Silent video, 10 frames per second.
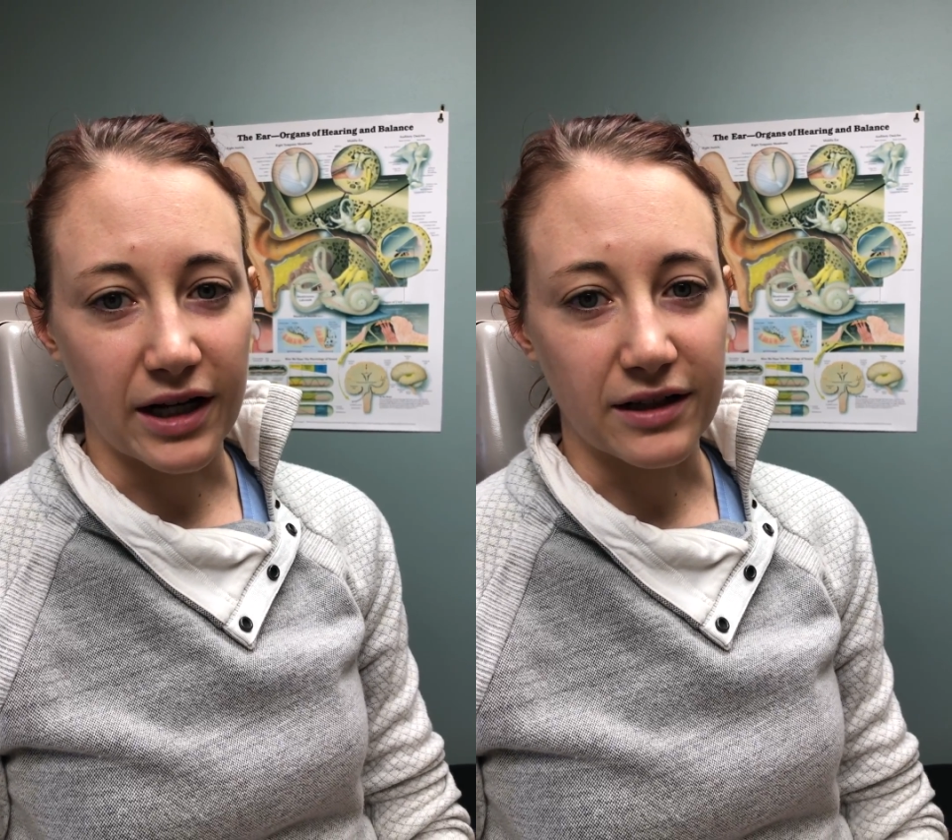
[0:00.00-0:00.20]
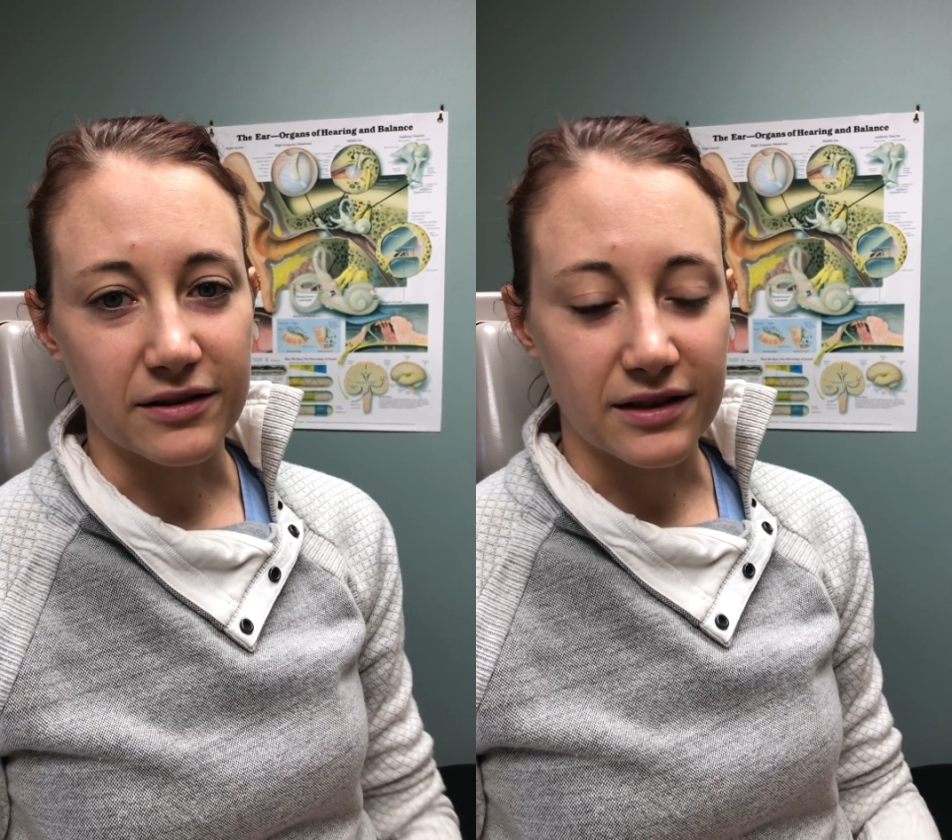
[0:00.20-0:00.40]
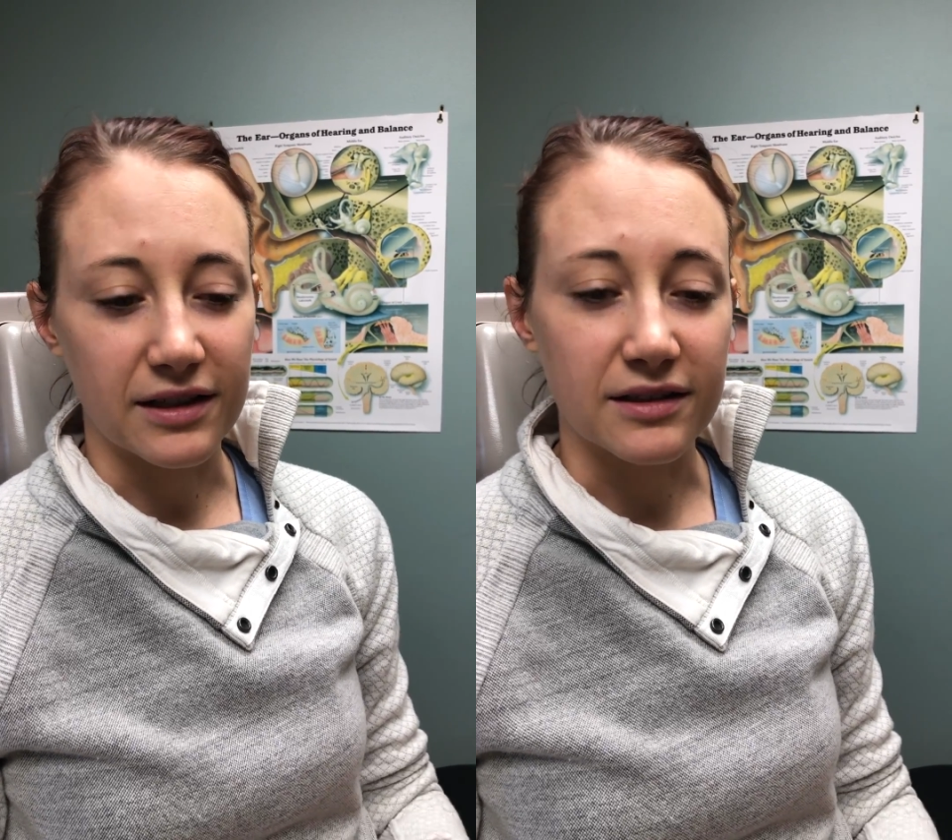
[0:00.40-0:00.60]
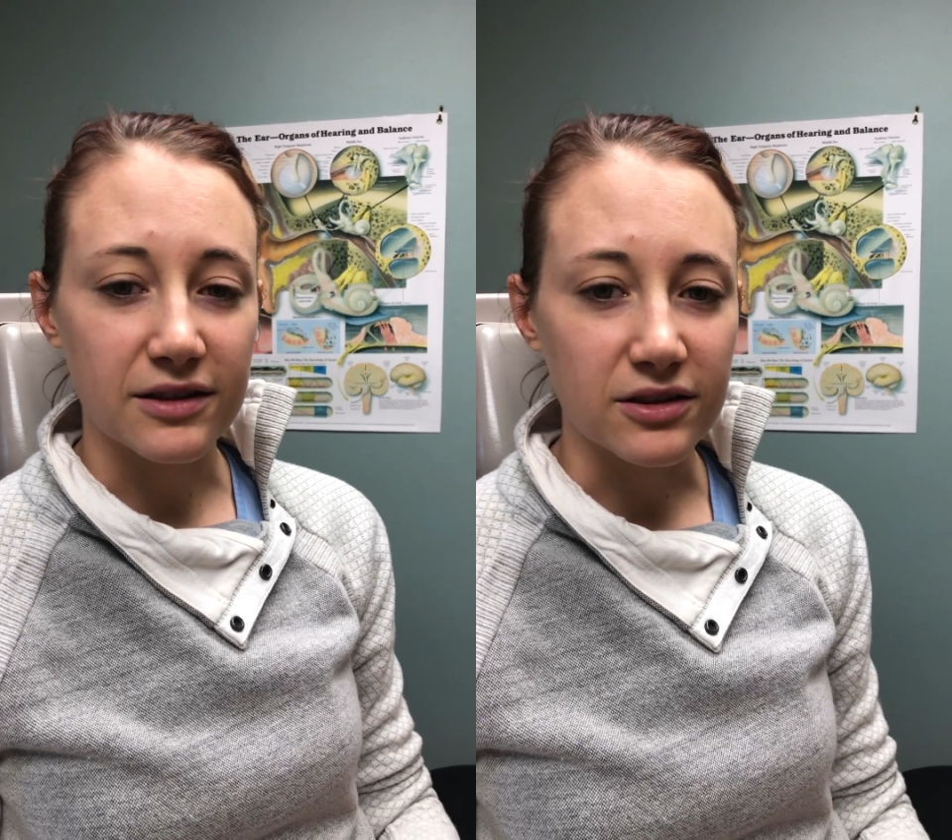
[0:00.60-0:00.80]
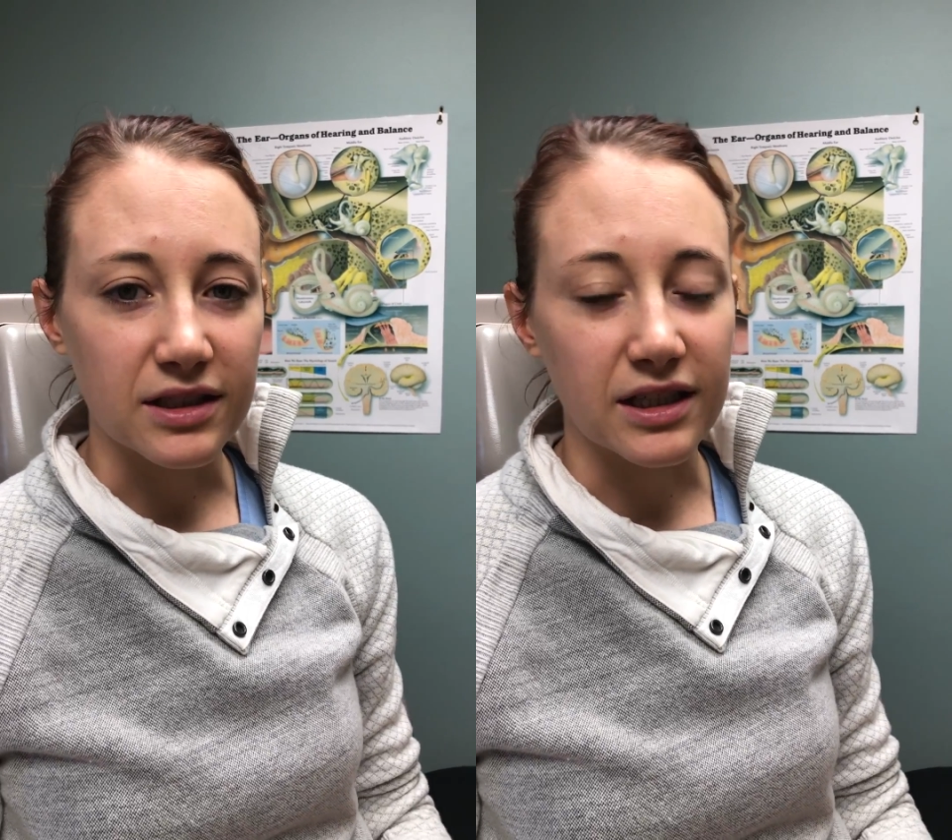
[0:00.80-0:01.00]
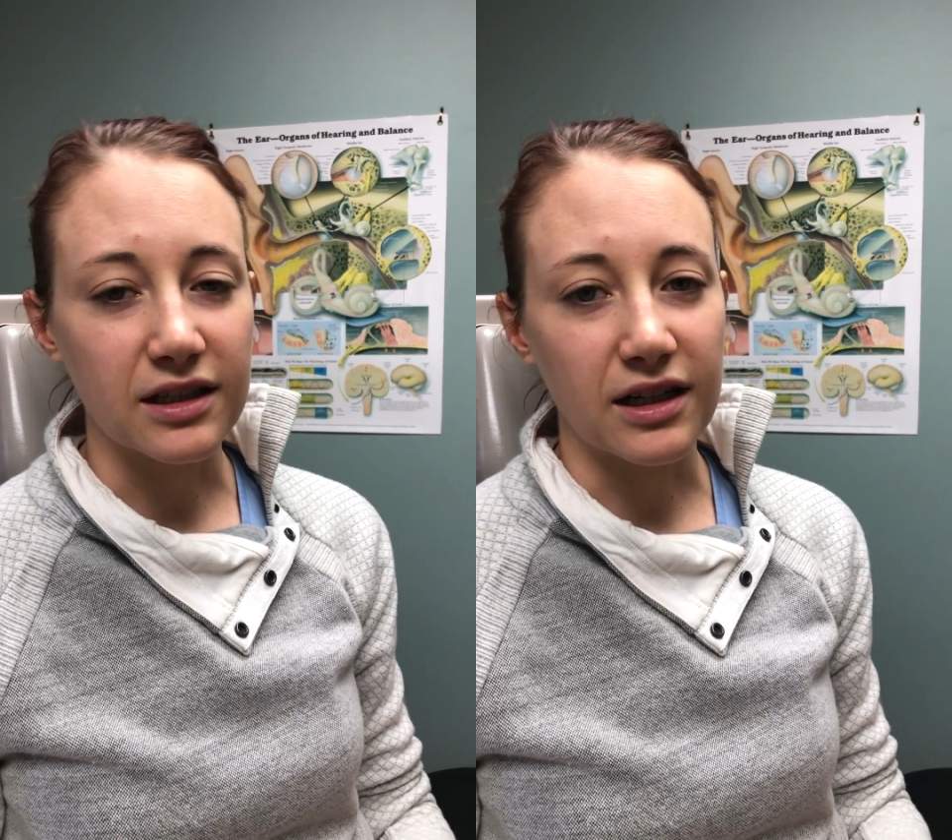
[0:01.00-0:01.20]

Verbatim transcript: I get the tilting,